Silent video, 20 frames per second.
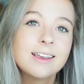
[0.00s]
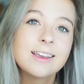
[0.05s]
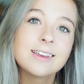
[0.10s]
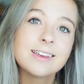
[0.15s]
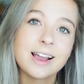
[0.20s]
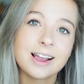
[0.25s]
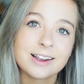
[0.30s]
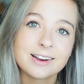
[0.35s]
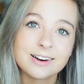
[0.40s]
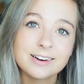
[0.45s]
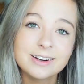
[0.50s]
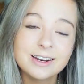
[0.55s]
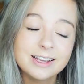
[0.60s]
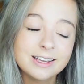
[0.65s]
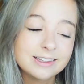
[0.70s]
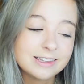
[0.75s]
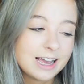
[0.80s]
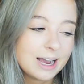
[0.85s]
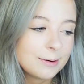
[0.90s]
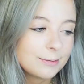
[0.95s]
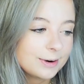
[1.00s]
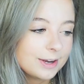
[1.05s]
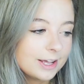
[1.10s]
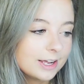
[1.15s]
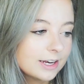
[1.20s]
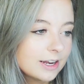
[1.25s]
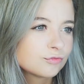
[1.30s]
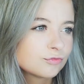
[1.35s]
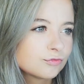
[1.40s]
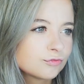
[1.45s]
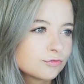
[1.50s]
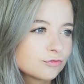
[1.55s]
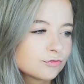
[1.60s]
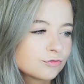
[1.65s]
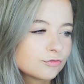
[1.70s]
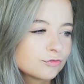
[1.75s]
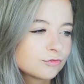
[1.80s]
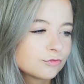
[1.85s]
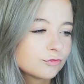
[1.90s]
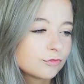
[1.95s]
yeah, I got an A in that one.
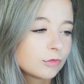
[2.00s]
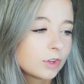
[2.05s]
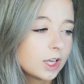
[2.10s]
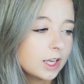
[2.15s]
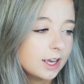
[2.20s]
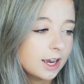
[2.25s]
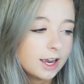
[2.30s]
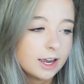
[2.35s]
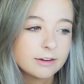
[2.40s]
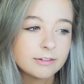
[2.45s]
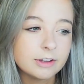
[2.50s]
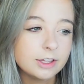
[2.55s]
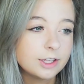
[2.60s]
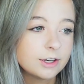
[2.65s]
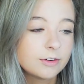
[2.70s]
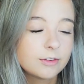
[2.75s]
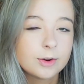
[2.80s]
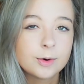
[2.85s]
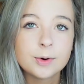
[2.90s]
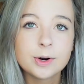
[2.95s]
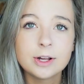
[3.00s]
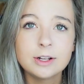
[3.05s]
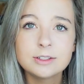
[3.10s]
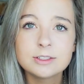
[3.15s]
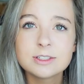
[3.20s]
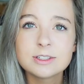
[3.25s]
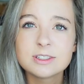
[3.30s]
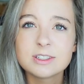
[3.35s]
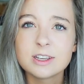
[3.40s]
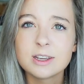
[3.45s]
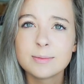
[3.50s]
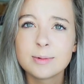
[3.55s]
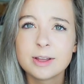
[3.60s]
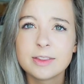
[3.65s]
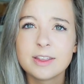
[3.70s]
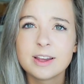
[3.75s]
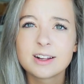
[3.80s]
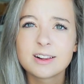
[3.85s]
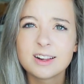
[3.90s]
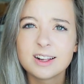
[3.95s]
Yeah, I really don't know what else to say
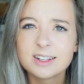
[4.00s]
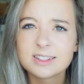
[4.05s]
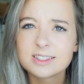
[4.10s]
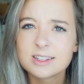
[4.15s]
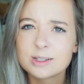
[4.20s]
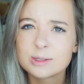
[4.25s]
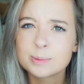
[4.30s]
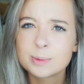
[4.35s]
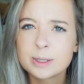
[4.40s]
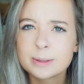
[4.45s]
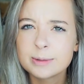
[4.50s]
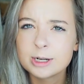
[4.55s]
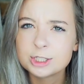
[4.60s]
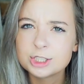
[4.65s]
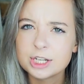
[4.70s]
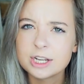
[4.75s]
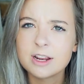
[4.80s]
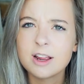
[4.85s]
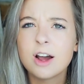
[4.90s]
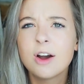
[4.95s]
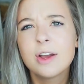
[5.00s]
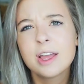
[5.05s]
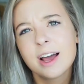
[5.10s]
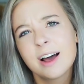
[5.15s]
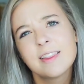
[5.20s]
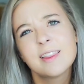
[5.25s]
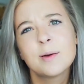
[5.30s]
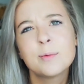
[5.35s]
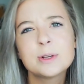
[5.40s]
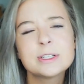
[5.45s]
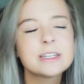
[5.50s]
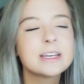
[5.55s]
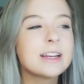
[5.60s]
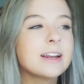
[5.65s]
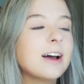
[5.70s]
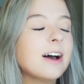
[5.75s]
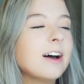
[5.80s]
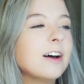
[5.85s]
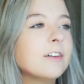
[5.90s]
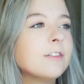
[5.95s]
about that class. That's pretty much it. Oh yeah, and then we
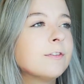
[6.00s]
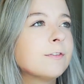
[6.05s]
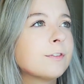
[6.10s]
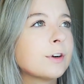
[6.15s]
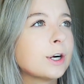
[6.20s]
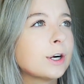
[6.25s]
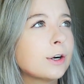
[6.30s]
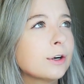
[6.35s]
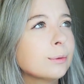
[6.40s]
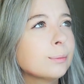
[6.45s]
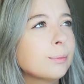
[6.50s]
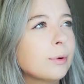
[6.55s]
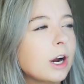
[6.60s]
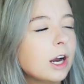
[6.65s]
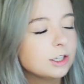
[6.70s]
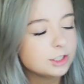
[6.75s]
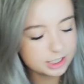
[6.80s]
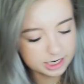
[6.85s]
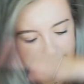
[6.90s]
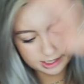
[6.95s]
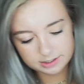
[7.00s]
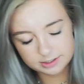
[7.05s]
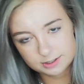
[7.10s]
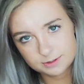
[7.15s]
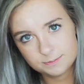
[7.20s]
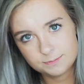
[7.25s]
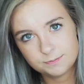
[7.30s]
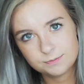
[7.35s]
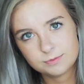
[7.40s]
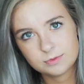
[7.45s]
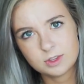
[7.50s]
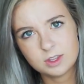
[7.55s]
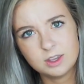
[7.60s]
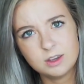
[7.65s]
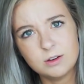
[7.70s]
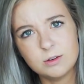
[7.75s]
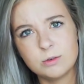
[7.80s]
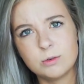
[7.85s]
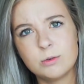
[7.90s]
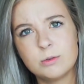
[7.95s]
did a fern project.
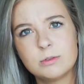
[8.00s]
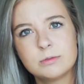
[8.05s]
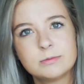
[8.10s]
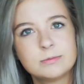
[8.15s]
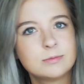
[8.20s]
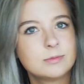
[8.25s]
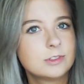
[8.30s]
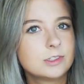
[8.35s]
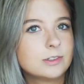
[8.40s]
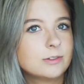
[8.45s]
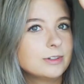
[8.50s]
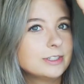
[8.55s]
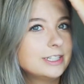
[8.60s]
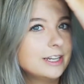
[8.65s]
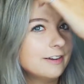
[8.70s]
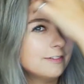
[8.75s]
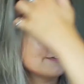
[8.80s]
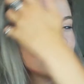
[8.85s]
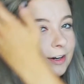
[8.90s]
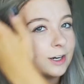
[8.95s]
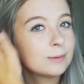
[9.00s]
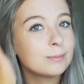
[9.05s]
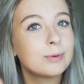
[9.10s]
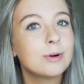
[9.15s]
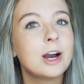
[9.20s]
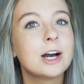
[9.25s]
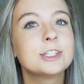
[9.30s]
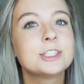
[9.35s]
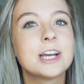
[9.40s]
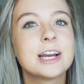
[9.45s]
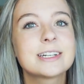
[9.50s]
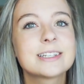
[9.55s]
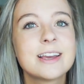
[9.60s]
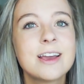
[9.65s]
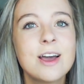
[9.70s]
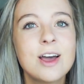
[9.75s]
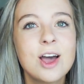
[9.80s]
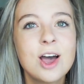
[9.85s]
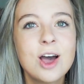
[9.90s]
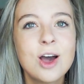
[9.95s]
Ew. We did a fern project
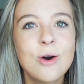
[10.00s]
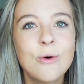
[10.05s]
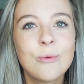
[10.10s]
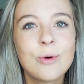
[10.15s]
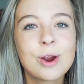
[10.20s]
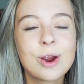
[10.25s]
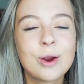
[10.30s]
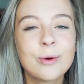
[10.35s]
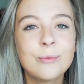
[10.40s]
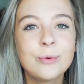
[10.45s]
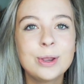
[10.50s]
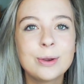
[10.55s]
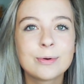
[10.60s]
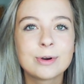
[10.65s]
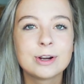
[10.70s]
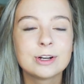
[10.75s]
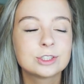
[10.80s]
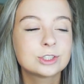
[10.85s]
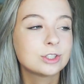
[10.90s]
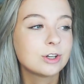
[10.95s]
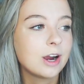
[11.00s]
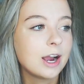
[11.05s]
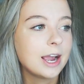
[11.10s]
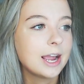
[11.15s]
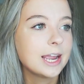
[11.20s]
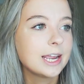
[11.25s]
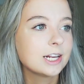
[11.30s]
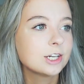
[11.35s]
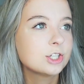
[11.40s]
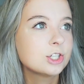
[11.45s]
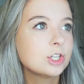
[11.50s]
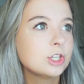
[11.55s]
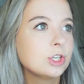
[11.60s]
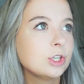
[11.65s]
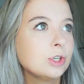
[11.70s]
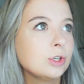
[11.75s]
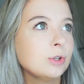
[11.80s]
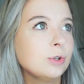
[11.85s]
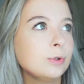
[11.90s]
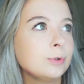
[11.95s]
where we were trying
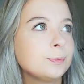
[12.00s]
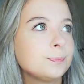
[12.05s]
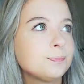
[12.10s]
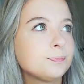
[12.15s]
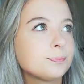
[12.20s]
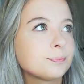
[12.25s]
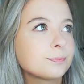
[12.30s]
to